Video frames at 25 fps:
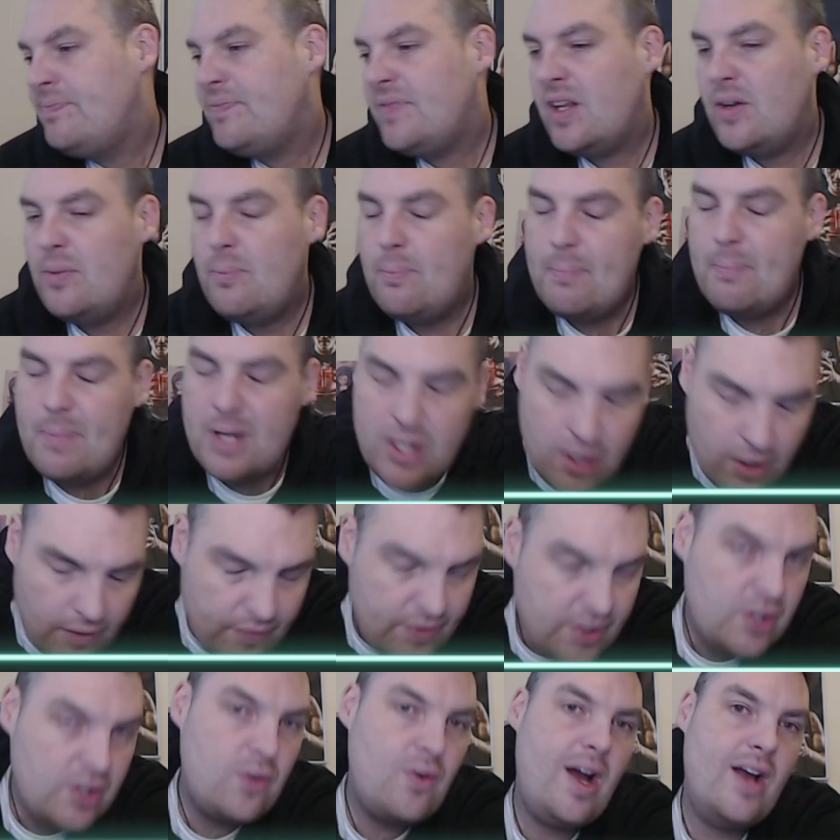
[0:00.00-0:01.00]

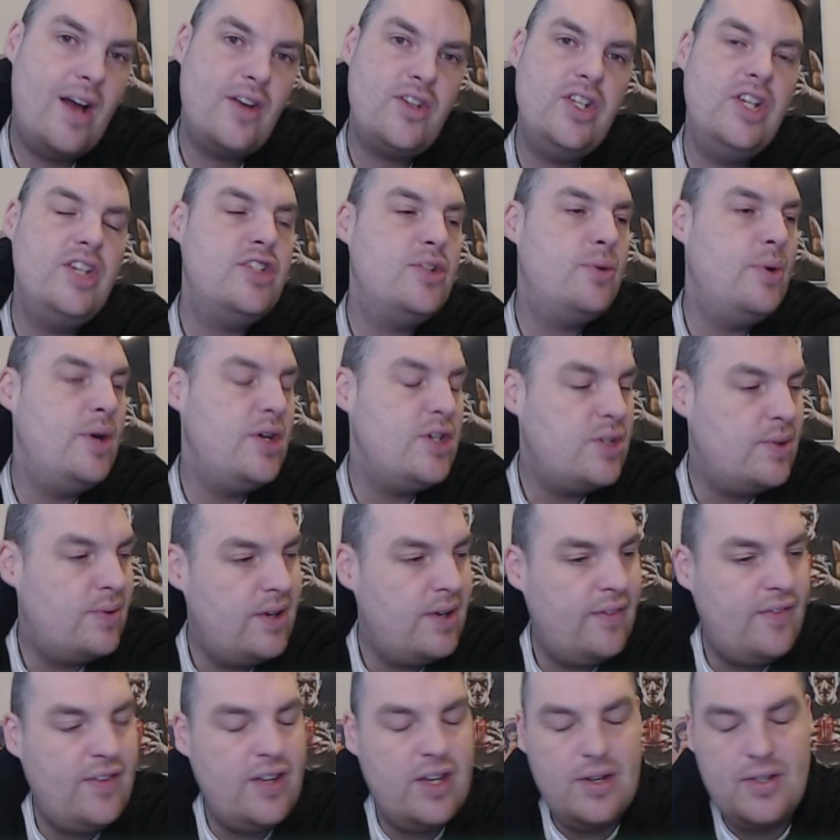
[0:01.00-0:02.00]
McGovern crash into each other a
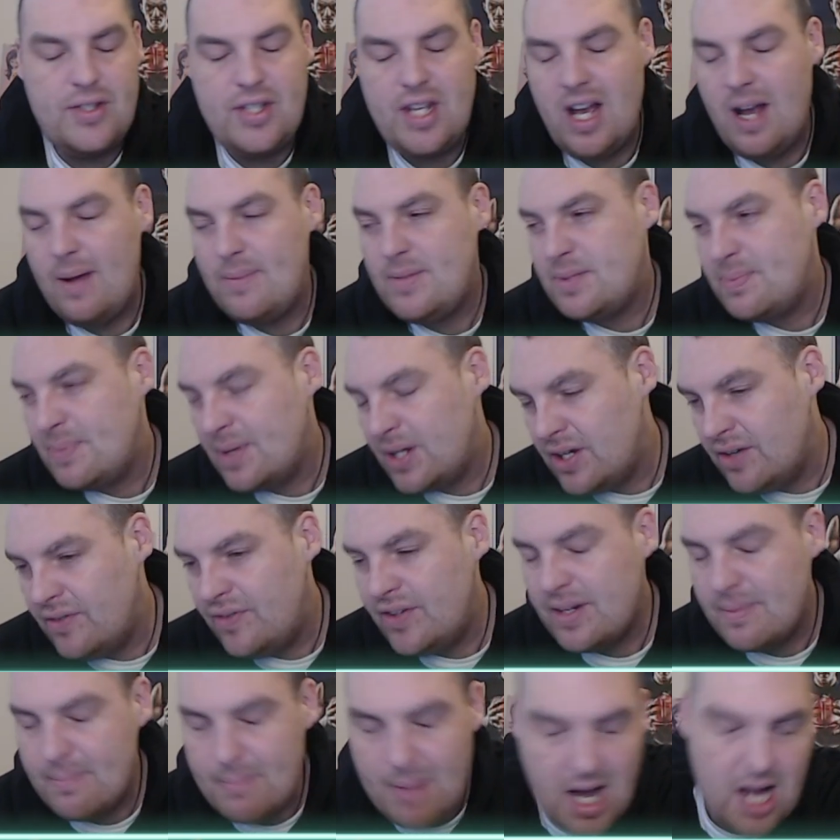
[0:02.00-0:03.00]
few times.
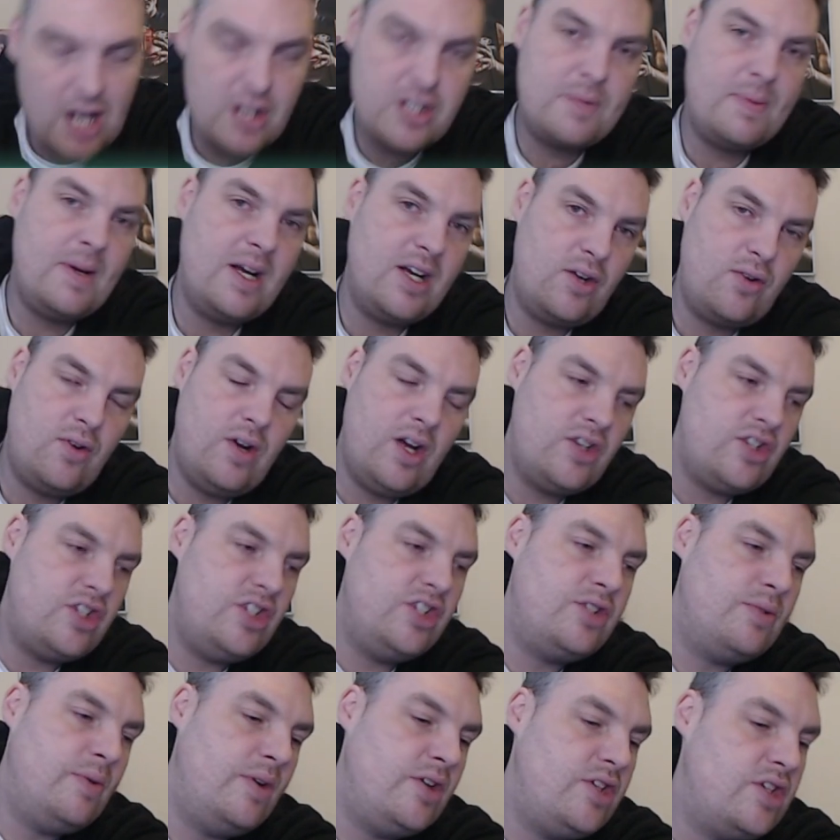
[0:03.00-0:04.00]
McGovern and Marchbank crash
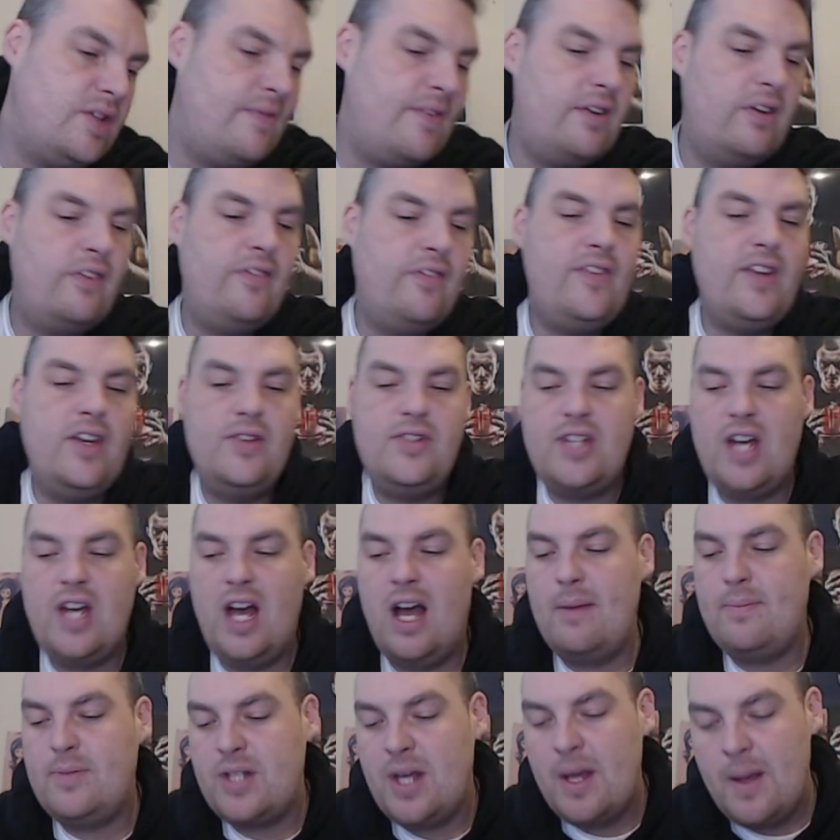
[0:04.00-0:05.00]
into each other a few
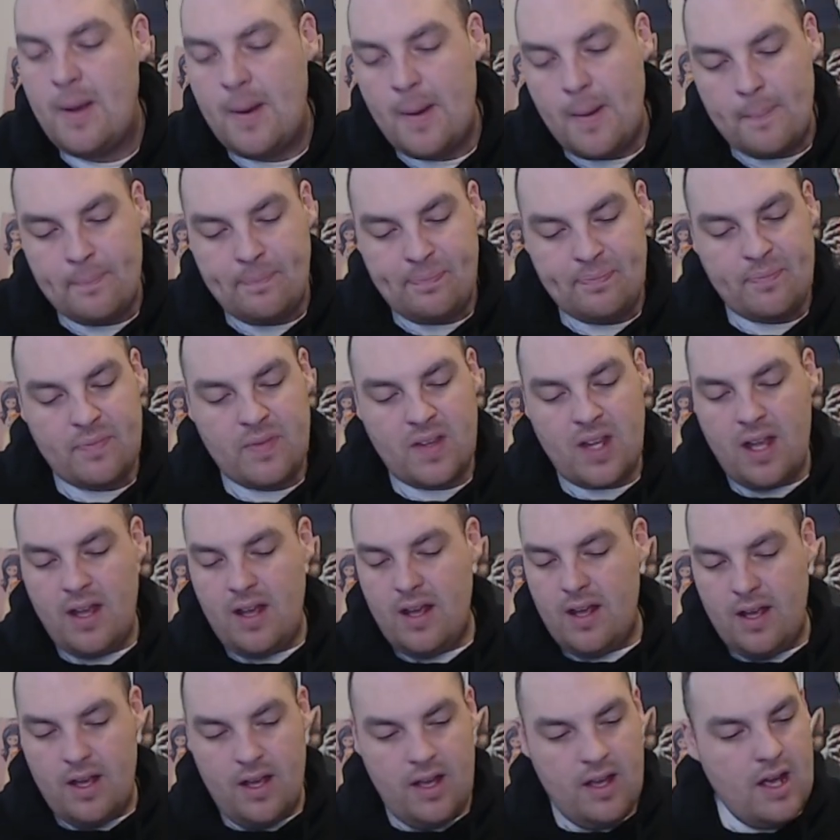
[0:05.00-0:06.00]
times.
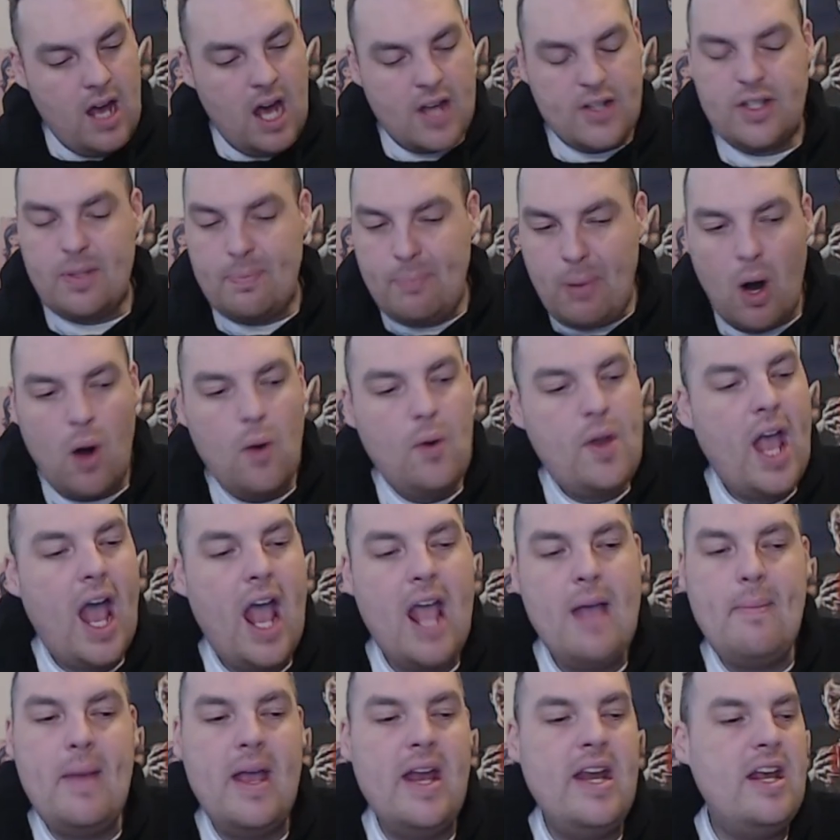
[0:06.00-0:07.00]
As the ball
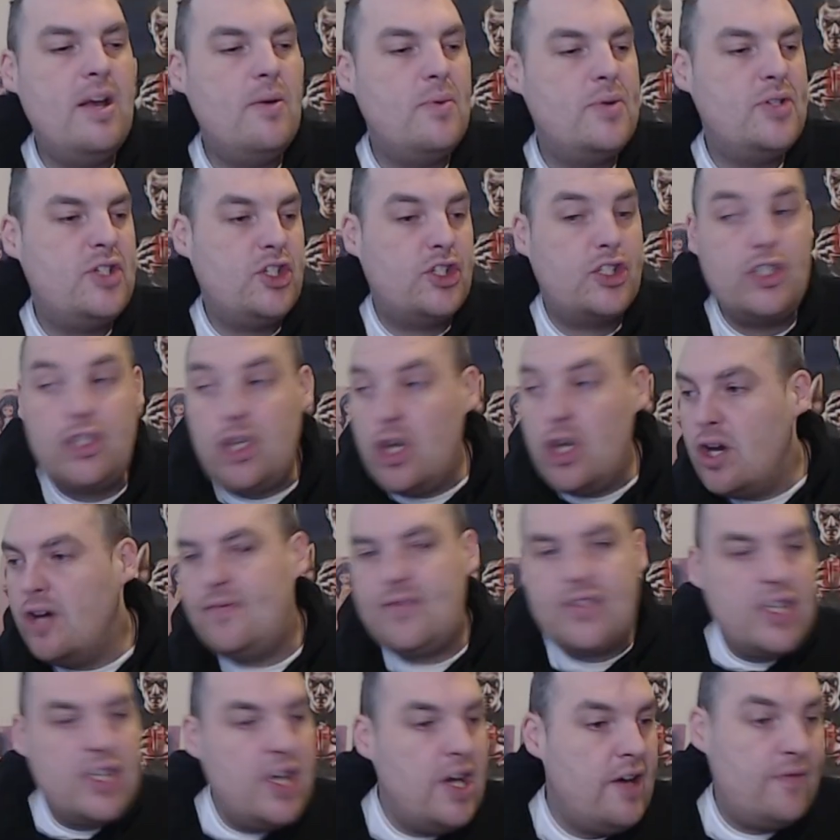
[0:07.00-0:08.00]
came in, it was just
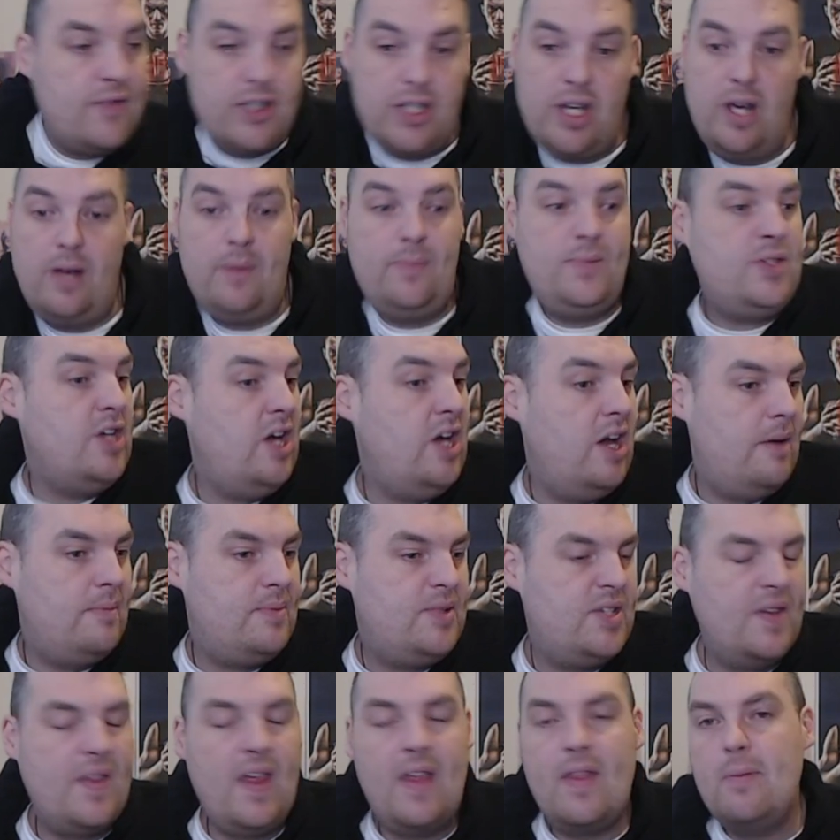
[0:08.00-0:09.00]
nerves.
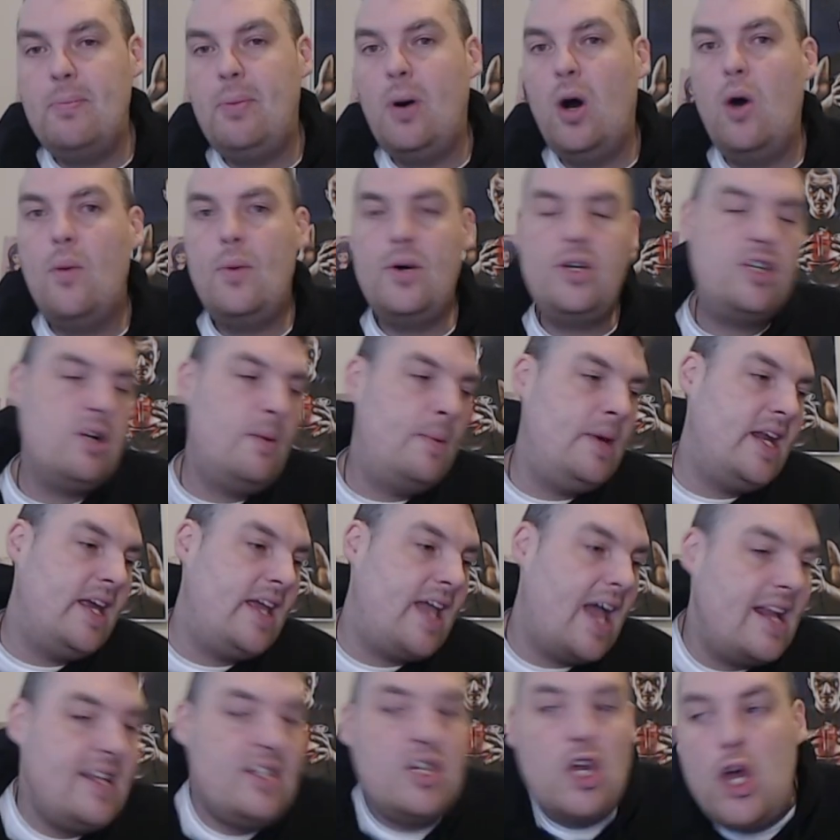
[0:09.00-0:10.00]
And then the ball would come in
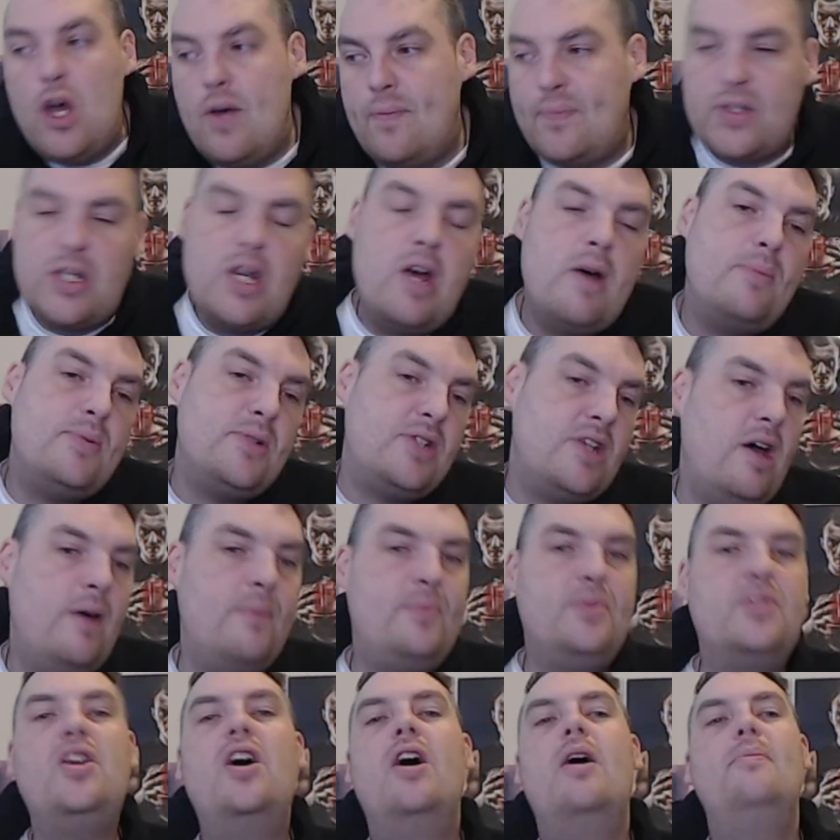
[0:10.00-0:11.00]
again, nerves.
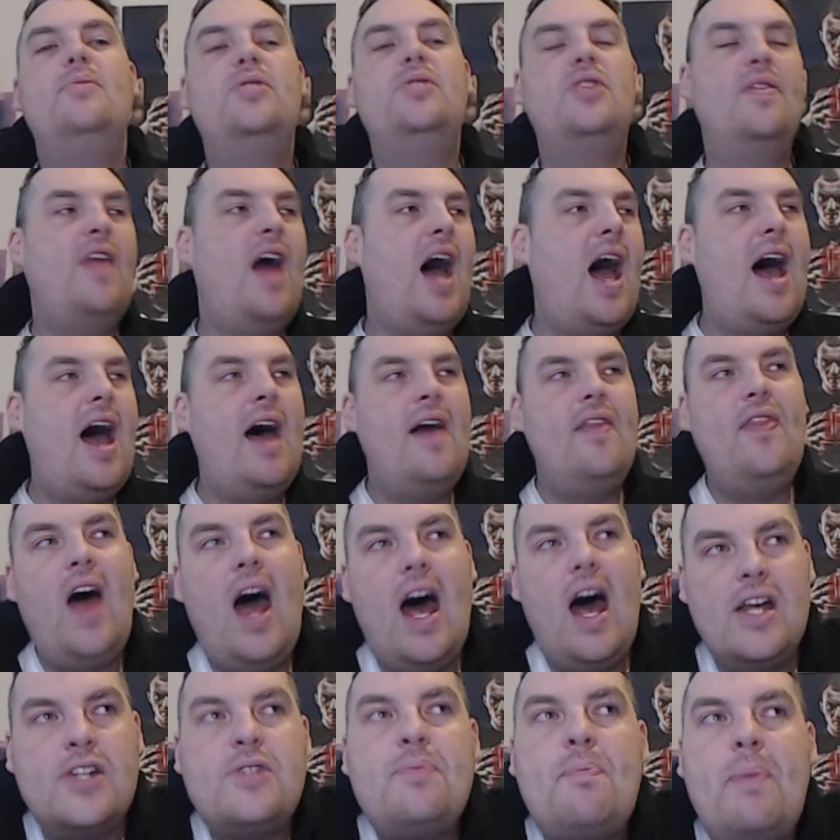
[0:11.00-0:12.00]
And that
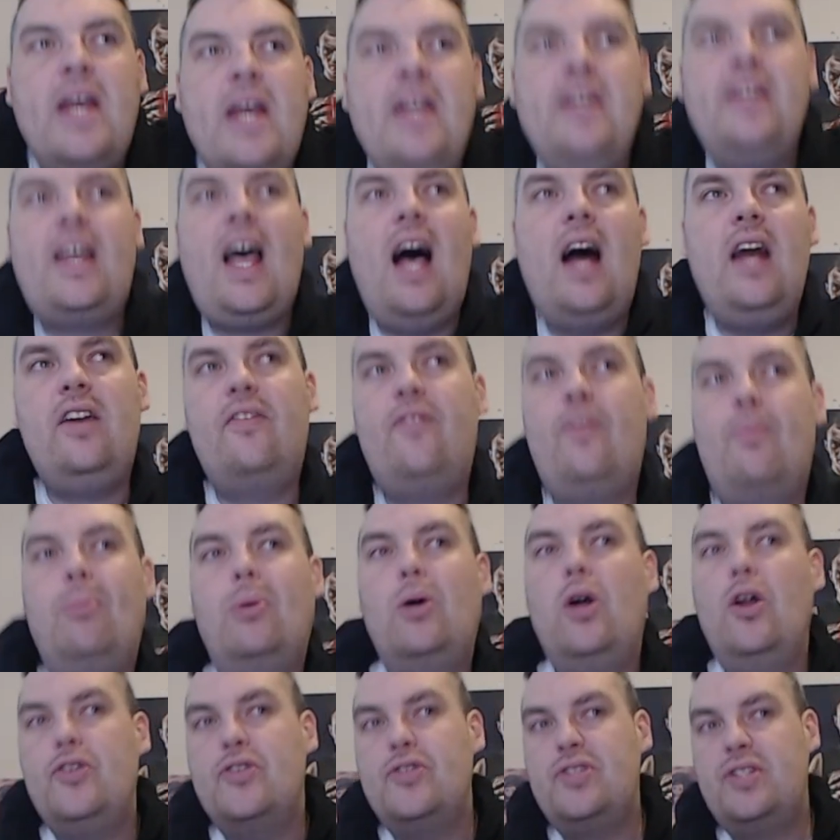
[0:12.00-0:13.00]
has been kind of a
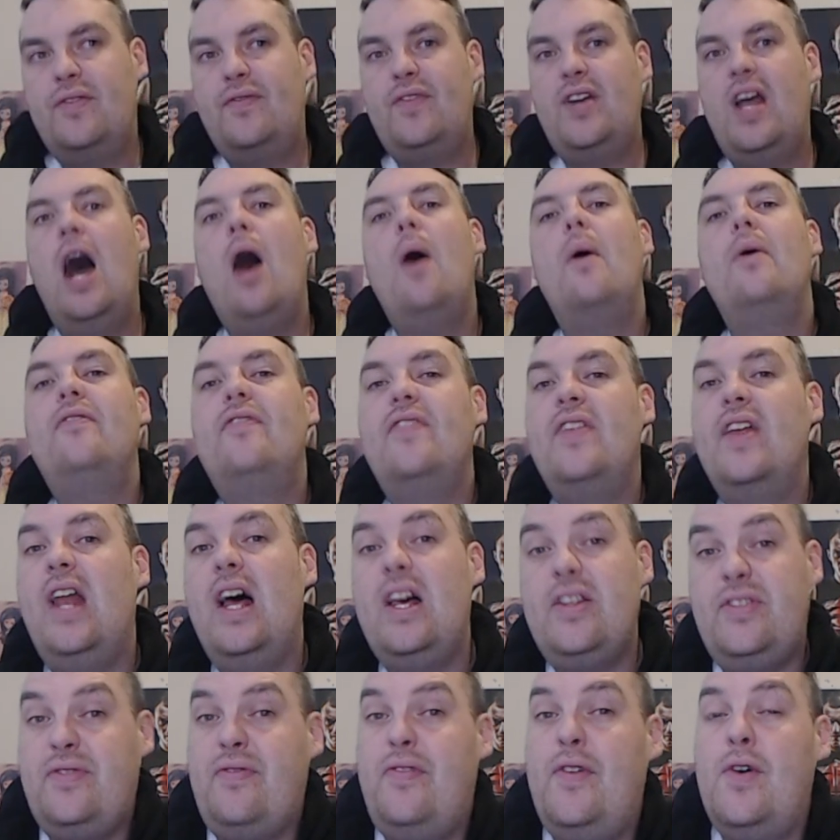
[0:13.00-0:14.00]
product of Carlton for the
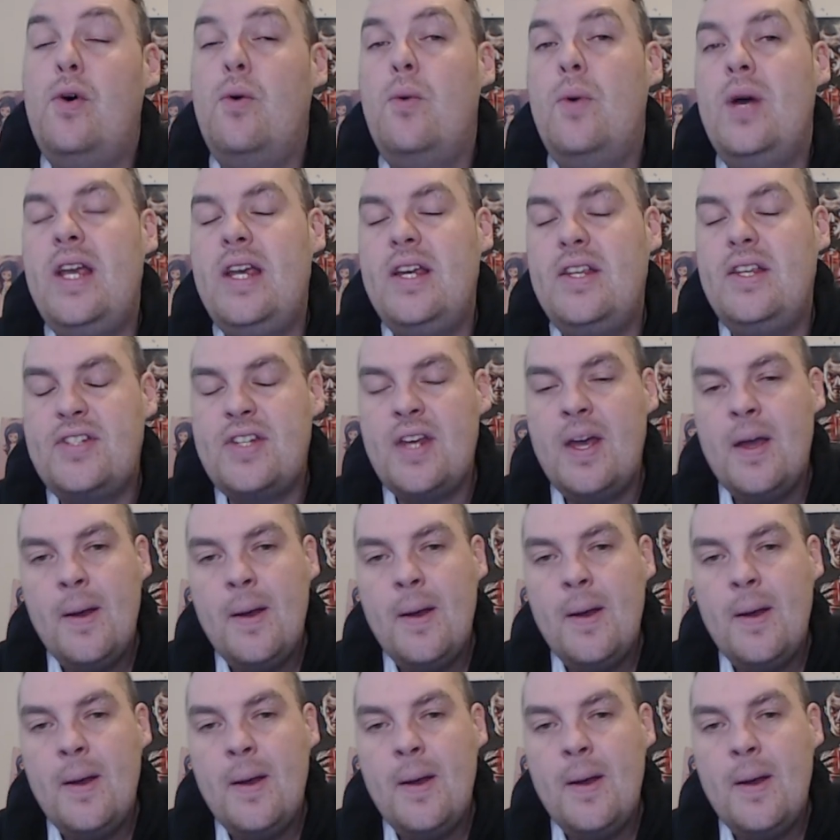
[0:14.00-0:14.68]
last 4 weeks,